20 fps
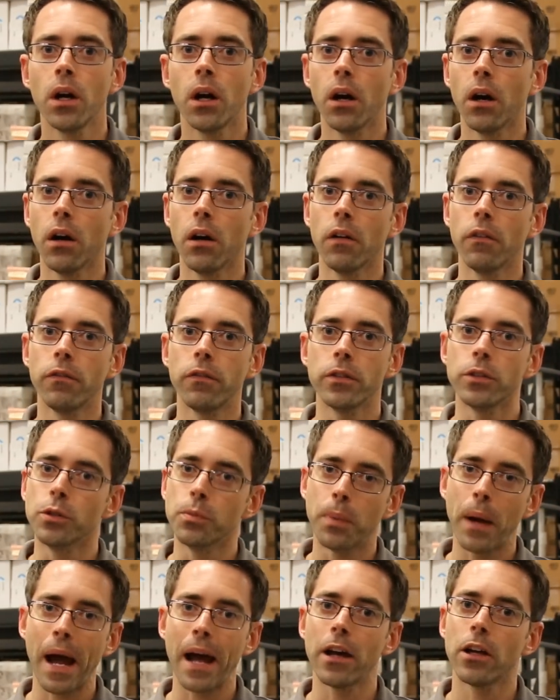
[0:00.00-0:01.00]
of you
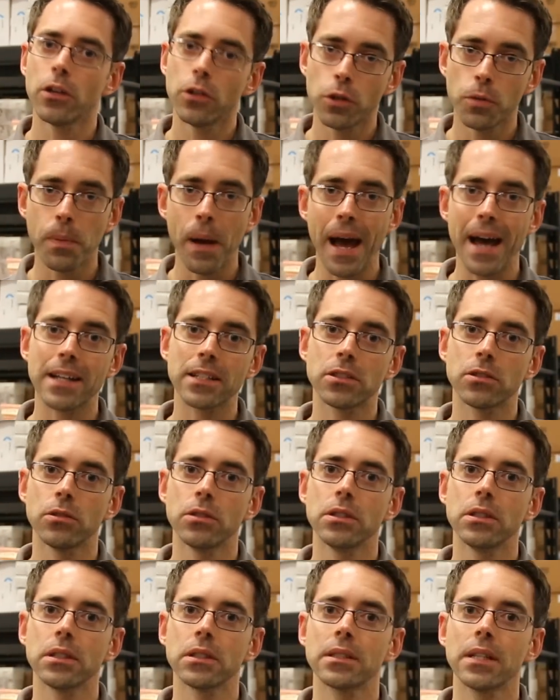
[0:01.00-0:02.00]
pass
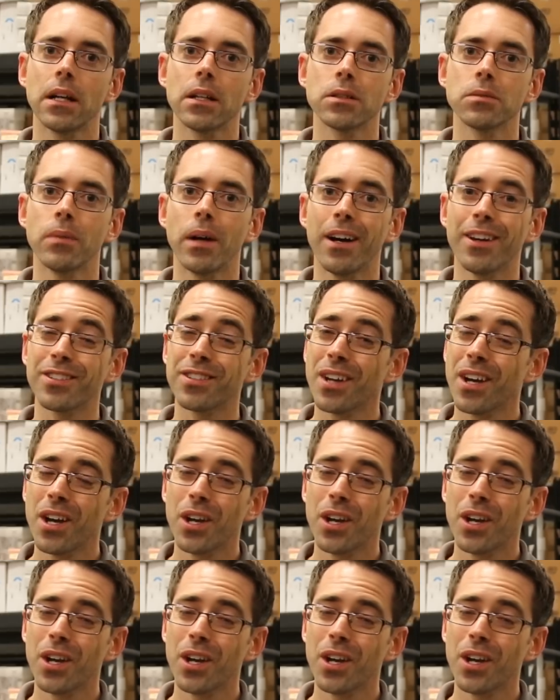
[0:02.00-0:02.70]
36,000 miles,